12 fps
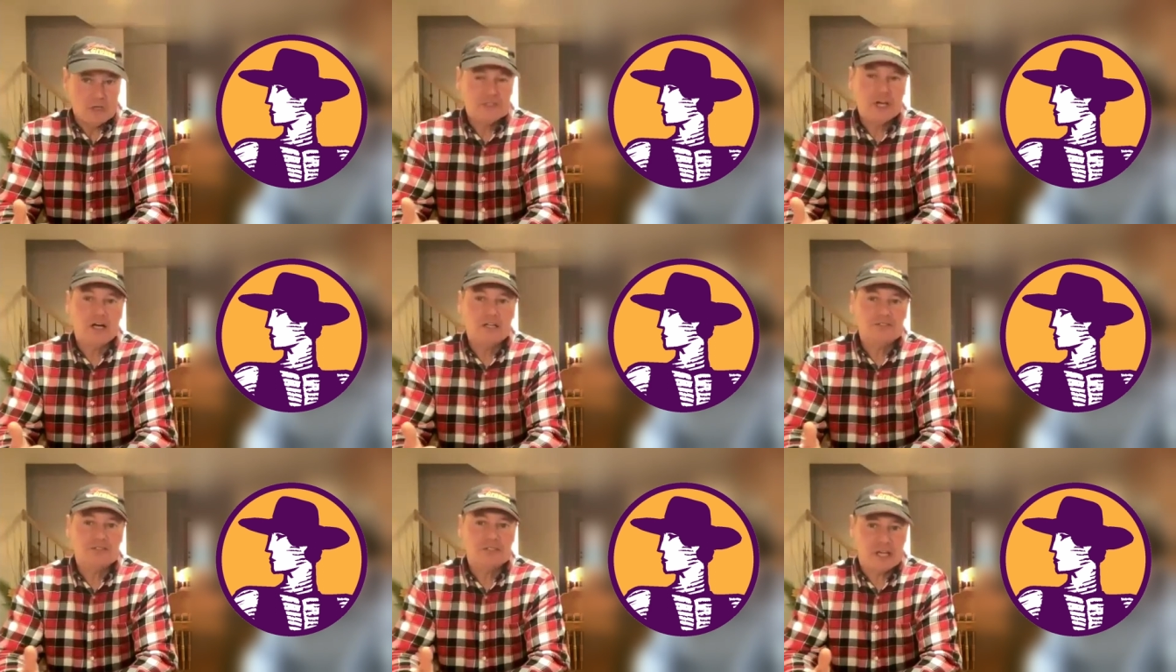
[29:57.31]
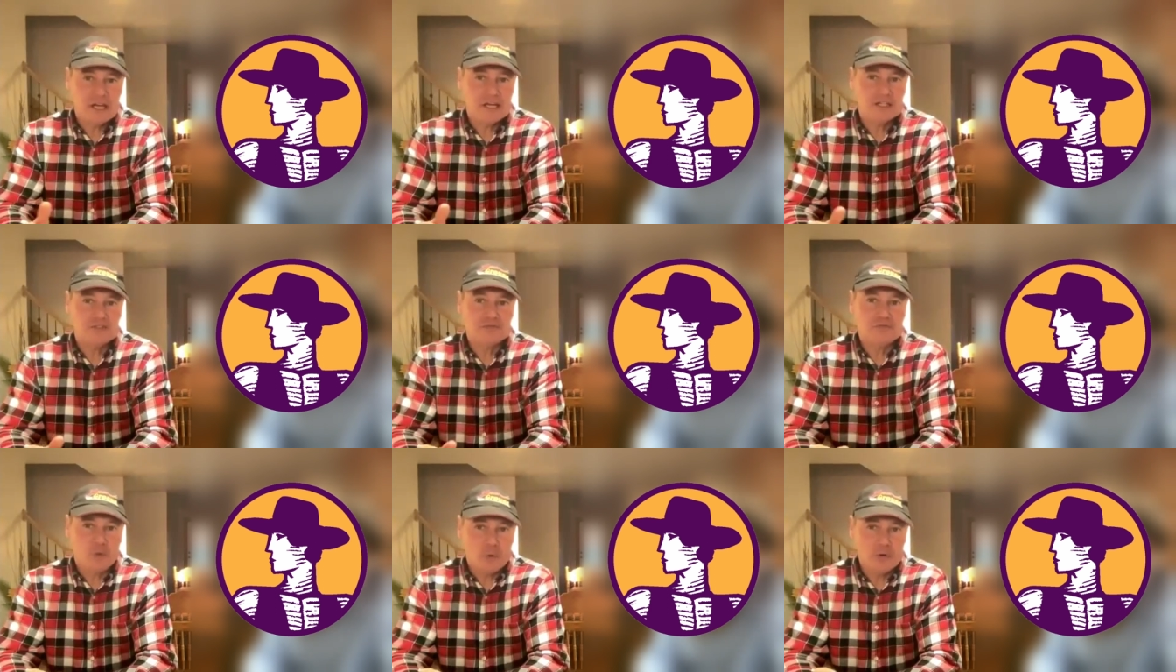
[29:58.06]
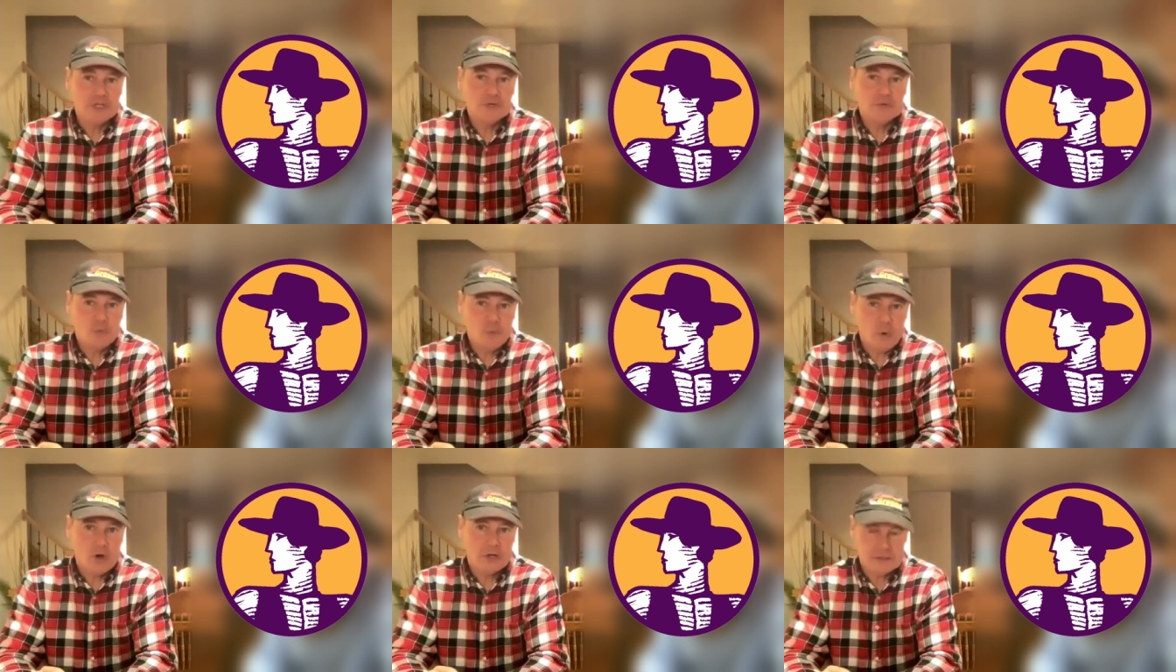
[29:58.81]
Wisconsin has
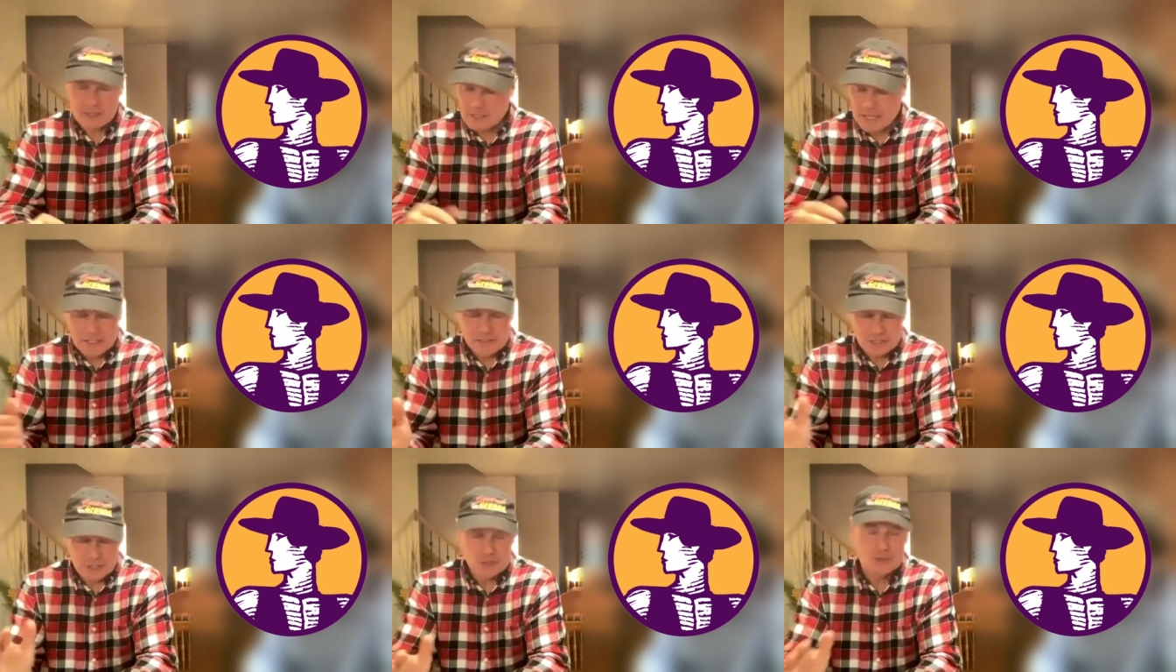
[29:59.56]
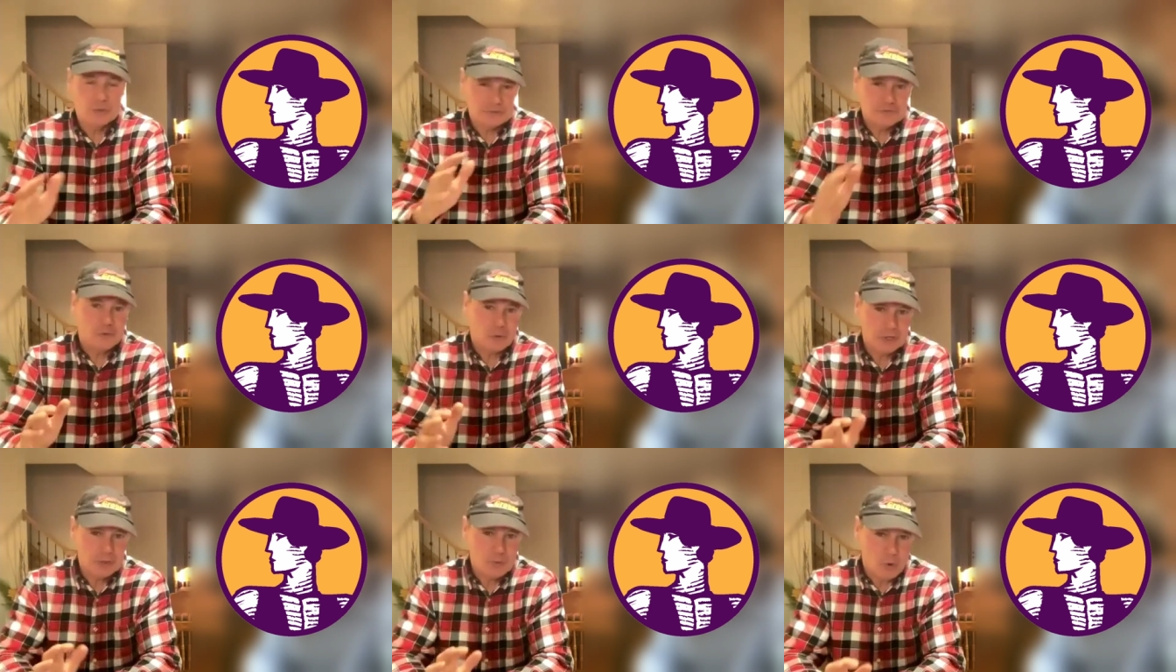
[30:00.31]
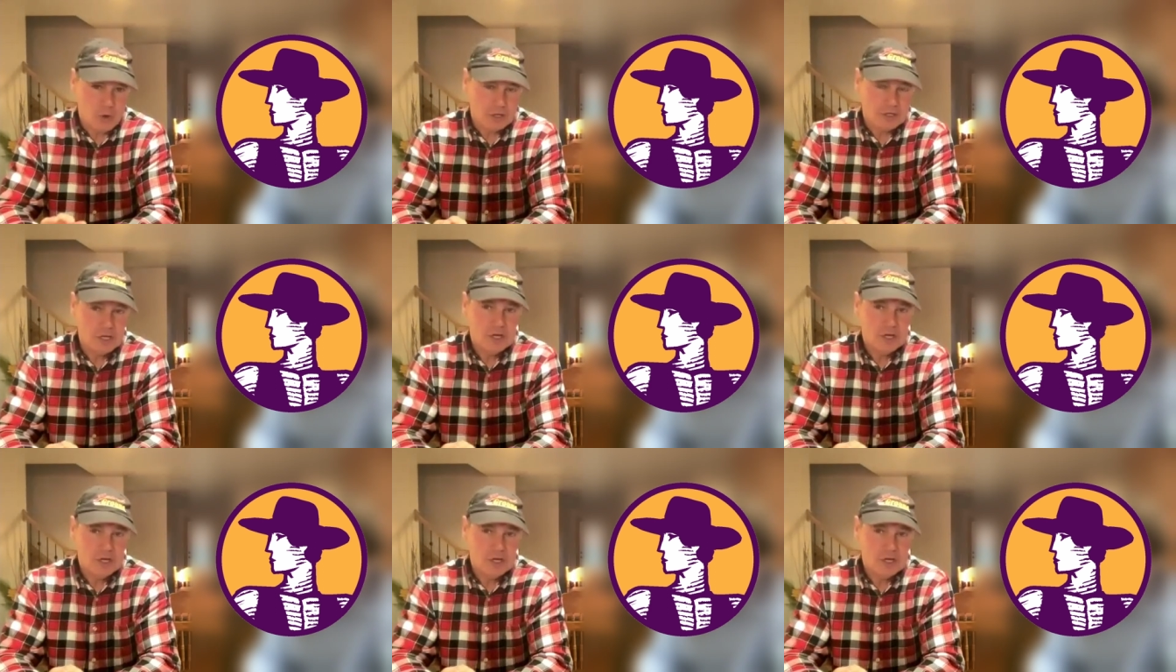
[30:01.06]
41, the last I knew it was 41